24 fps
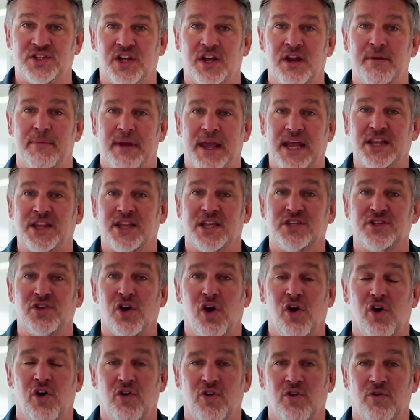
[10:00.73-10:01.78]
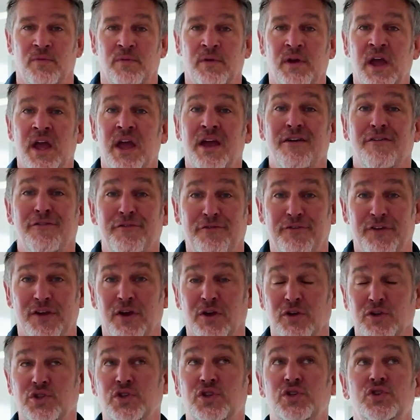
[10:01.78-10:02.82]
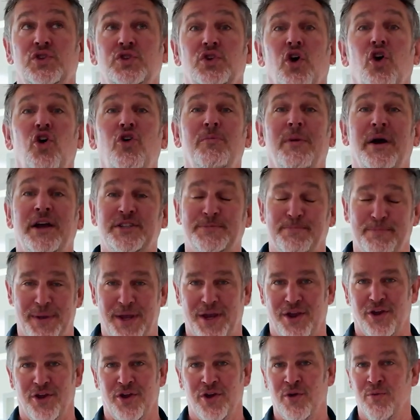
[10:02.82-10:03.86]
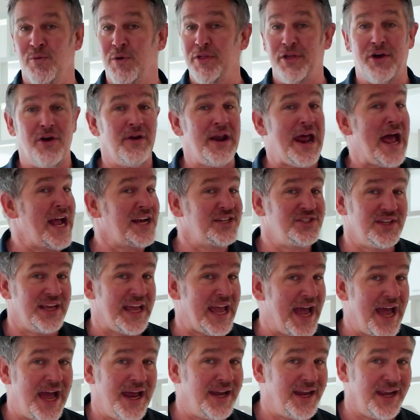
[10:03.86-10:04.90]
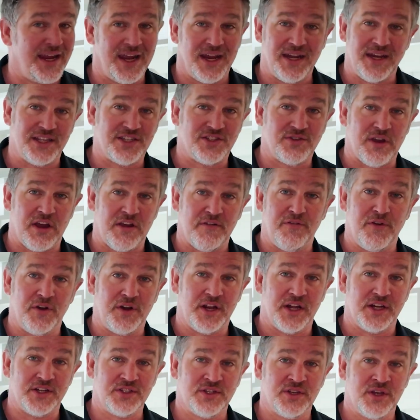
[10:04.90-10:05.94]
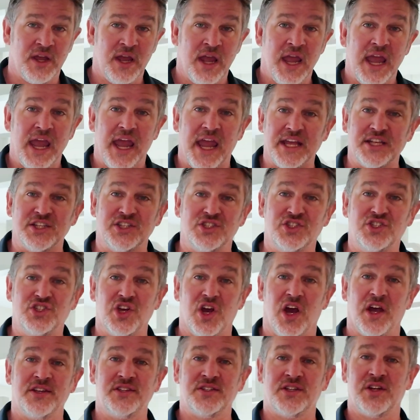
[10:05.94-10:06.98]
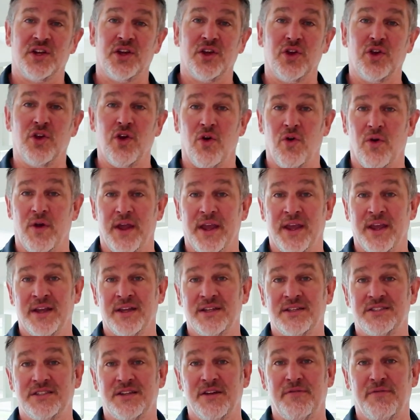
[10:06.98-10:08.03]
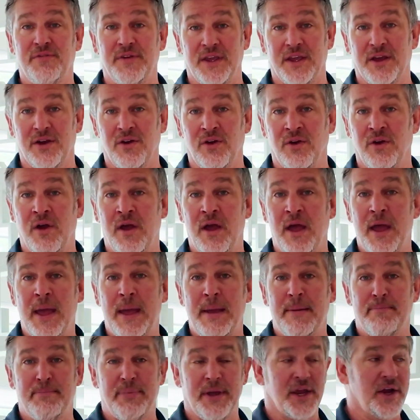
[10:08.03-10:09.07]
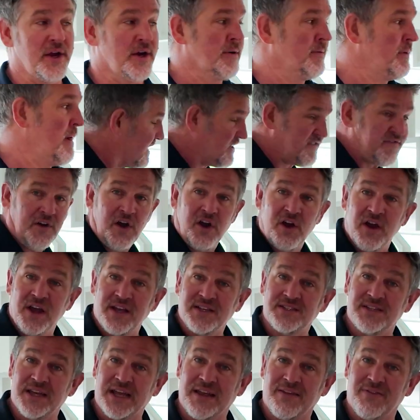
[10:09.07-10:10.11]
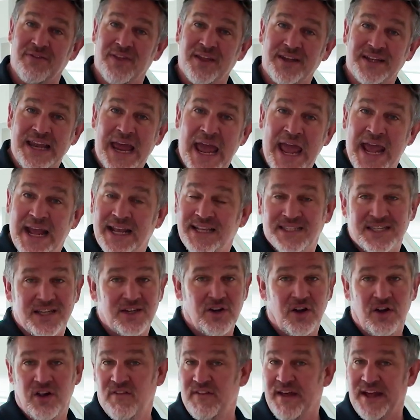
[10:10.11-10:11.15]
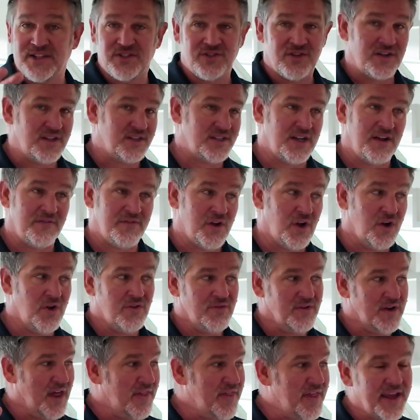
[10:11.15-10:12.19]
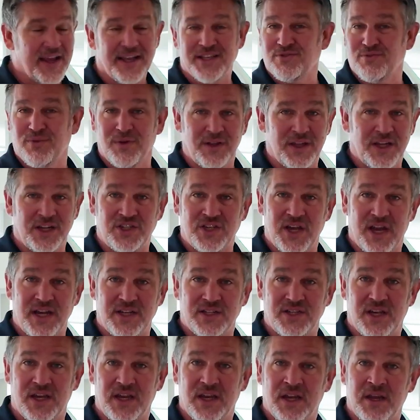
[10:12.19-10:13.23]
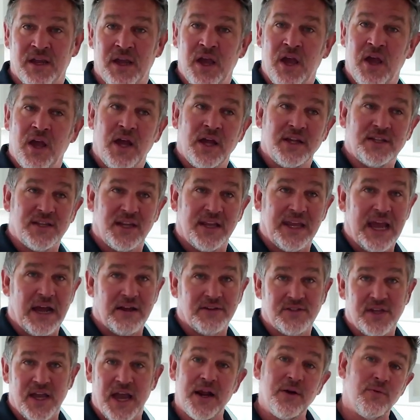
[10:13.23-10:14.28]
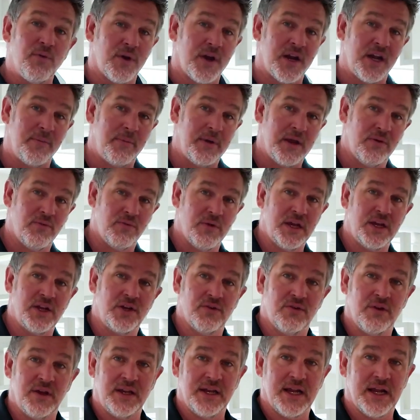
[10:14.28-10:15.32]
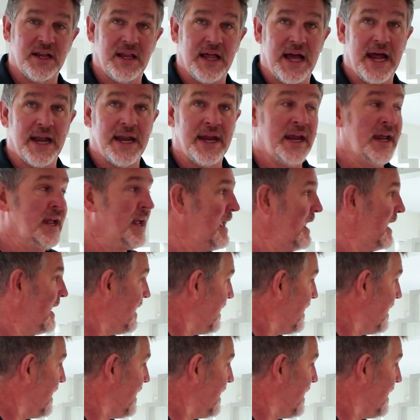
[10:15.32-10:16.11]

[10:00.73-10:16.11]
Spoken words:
gonna make this home feel so much bigger without actually adding any square footage. it's just going to feel bigger. As far as like the decks and all that sort of stuff go, nothing is really changing to the outside. We're gonna be redoing the cladding.